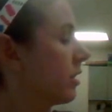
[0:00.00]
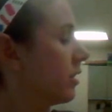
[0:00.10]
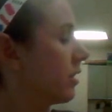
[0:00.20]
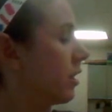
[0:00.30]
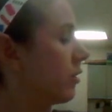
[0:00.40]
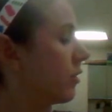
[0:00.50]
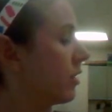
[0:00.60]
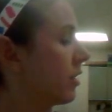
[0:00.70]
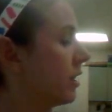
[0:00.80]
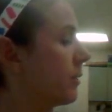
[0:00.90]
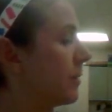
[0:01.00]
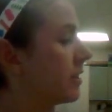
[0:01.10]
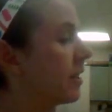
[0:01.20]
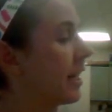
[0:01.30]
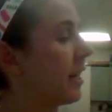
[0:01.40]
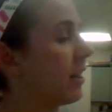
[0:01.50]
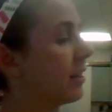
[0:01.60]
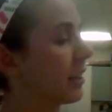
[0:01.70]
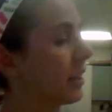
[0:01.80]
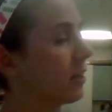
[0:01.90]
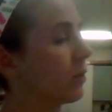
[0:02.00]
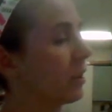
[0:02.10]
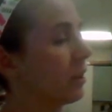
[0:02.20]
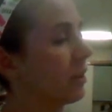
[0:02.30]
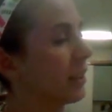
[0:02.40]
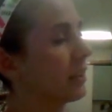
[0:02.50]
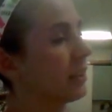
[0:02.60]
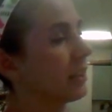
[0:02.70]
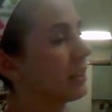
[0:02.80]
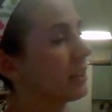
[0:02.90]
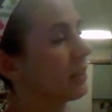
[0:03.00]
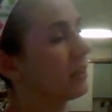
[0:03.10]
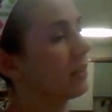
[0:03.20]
So it depends on how the kids want to look at this.